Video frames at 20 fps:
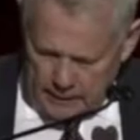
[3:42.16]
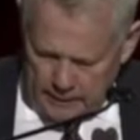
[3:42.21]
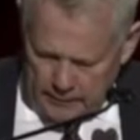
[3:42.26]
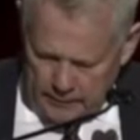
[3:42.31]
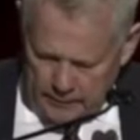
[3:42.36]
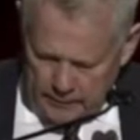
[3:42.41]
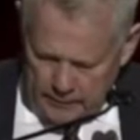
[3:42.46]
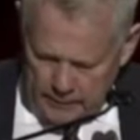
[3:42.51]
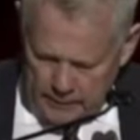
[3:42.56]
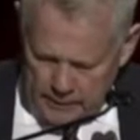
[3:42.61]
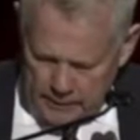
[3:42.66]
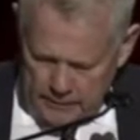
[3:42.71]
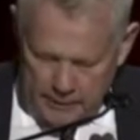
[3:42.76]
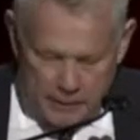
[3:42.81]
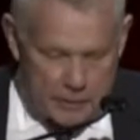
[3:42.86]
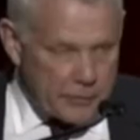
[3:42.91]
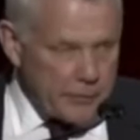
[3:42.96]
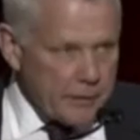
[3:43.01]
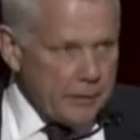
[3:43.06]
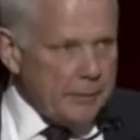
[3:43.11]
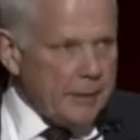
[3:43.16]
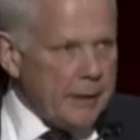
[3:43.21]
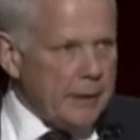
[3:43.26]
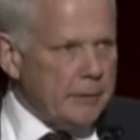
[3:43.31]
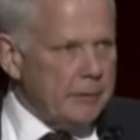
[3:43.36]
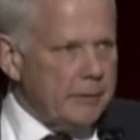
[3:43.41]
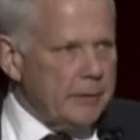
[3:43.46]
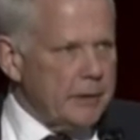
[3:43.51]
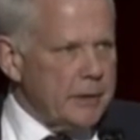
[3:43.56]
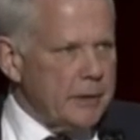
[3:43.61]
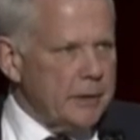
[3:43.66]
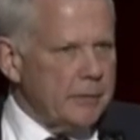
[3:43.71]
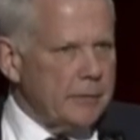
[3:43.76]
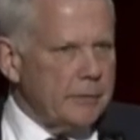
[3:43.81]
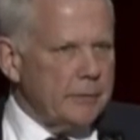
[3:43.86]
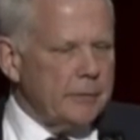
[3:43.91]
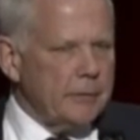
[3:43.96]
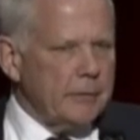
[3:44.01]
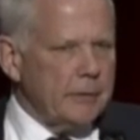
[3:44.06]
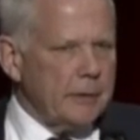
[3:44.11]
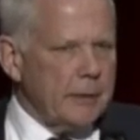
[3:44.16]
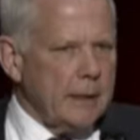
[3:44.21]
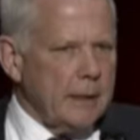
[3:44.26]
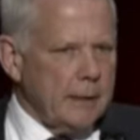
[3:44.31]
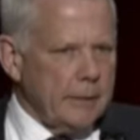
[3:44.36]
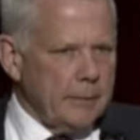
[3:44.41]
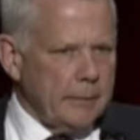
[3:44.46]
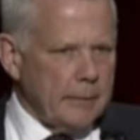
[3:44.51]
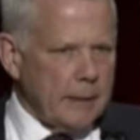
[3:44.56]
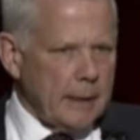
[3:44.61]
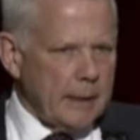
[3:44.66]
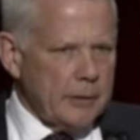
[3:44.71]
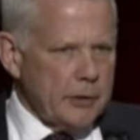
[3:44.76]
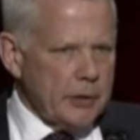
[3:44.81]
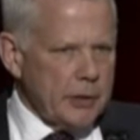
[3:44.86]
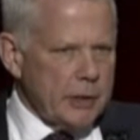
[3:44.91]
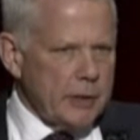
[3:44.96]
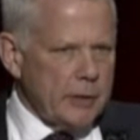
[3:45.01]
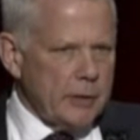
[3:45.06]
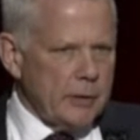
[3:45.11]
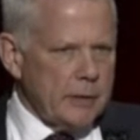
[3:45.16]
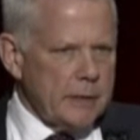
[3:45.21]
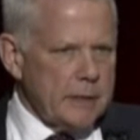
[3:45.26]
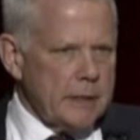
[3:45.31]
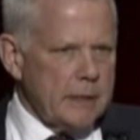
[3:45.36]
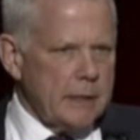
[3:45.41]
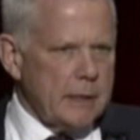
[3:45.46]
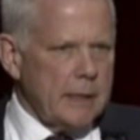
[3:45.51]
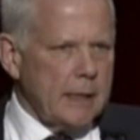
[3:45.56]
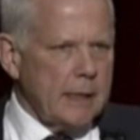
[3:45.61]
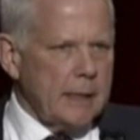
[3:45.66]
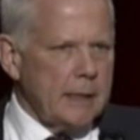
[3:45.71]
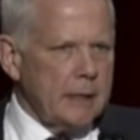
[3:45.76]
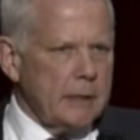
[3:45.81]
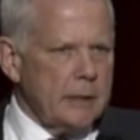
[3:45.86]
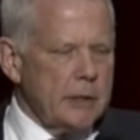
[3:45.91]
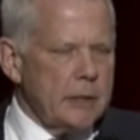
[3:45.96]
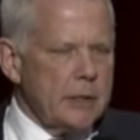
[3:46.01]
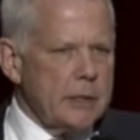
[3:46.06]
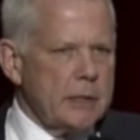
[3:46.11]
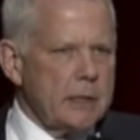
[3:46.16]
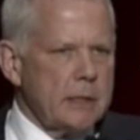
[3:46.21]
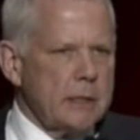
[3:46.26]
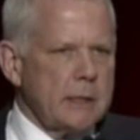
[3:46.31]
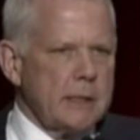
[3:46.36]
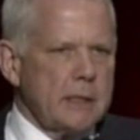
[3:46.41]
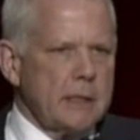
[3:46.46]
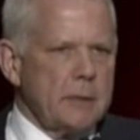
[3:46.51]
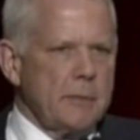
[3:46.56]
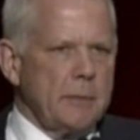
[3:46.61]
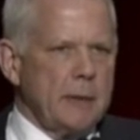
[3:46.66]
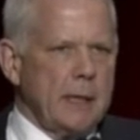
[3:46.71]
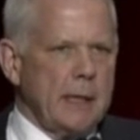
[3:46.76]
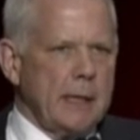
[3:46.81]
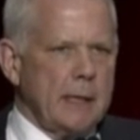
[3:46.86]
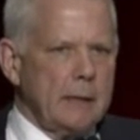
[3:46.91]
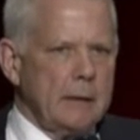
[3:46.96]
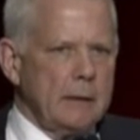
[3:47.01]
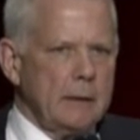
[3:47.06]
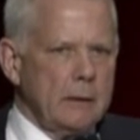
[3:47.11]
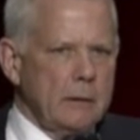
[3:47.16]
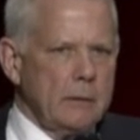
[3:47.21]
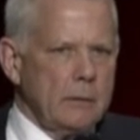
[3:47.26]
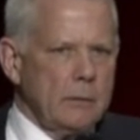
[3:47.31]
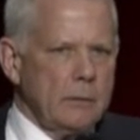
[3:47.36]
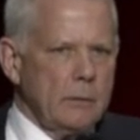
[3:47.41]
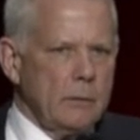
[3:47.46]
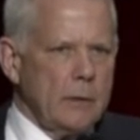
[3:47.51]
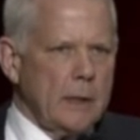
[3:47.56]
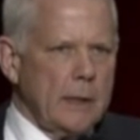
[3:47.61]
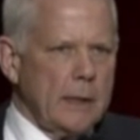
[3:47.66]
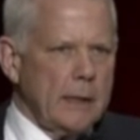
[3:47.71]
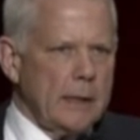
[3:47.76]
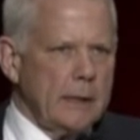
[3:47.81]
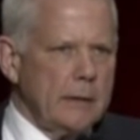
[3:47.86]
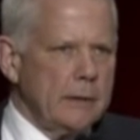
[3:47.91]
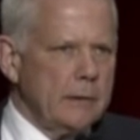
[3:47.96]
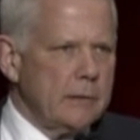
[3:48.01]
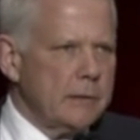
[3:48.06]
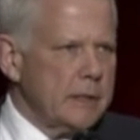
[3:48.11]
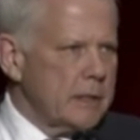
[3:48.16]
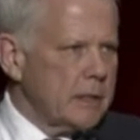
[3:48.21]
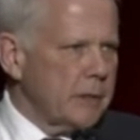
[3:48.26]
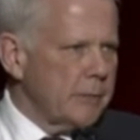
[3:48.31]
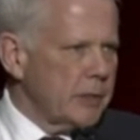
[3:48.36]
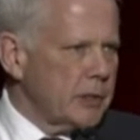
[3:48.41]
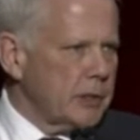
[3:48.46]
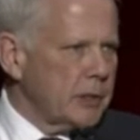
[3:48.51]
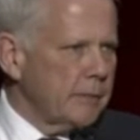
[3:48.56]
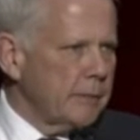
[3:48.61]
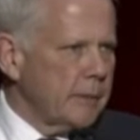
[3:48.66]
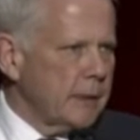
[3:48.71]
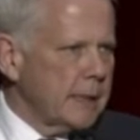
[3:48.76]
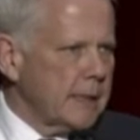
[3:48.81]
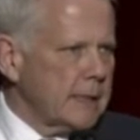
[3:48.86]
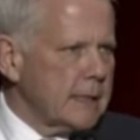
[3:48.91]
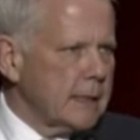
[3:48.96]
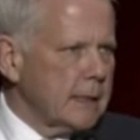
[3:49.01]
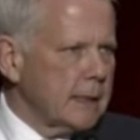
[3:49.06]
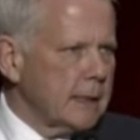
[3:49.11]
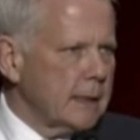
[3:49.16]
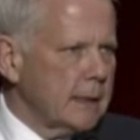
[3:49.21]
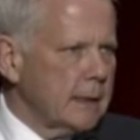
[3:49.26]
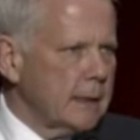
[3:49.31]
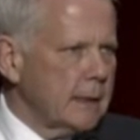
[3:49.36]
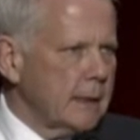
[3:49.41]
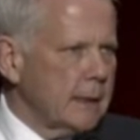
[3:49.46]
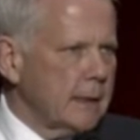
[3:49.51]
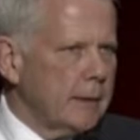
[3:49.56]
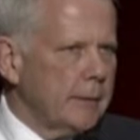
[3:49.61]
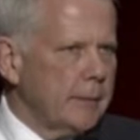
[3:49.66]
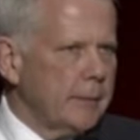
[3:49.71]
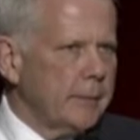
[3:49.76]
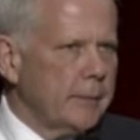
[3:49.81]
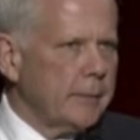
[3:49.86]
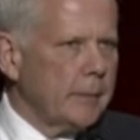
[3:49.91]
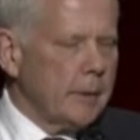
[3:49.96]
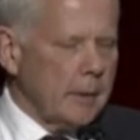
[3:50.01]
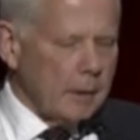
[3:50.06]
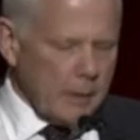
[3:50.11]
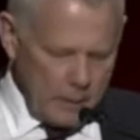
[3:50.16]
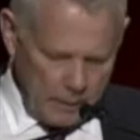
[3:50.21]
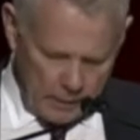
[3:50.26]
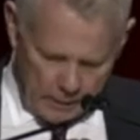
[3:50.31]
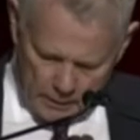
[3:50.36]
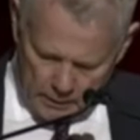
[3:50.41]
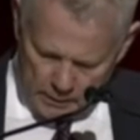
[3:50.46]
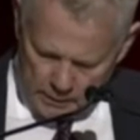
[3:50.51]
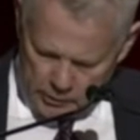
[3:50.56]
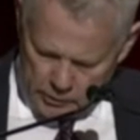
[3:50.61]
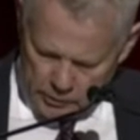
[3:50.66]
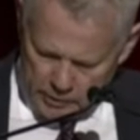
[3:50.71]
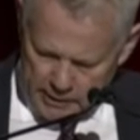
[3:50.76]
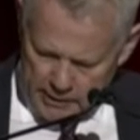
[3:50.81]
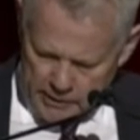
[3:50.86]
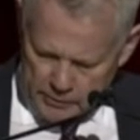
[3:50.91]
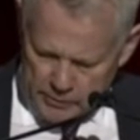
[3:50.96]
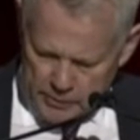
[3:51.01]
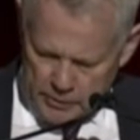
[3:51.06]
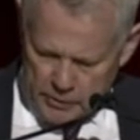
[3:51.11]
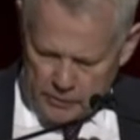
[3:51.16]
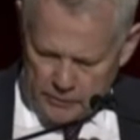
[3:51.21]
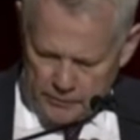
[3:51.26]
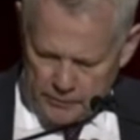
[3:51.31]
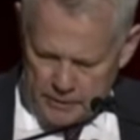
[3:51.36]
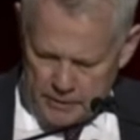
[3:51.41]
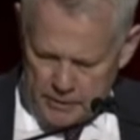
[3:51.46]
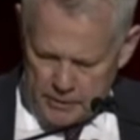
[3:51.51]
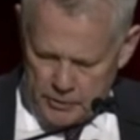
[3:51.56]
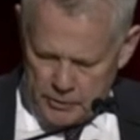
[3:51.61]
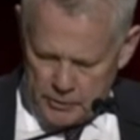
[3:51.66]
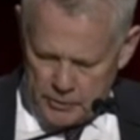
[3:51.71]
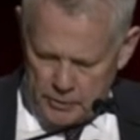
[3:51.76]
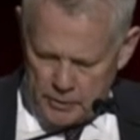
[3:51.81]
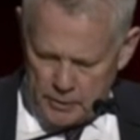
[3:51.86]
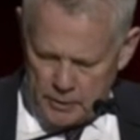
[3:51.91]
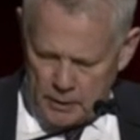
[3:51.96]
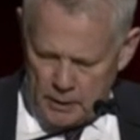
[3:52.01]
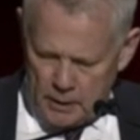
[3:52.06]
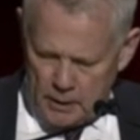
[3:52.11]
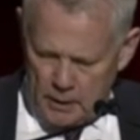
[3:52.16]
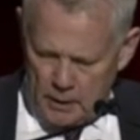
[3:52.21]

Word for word: um, as much for the benefit of um, other shareholders today, just explain why there is so much complexity um, in trying to resolve this issue.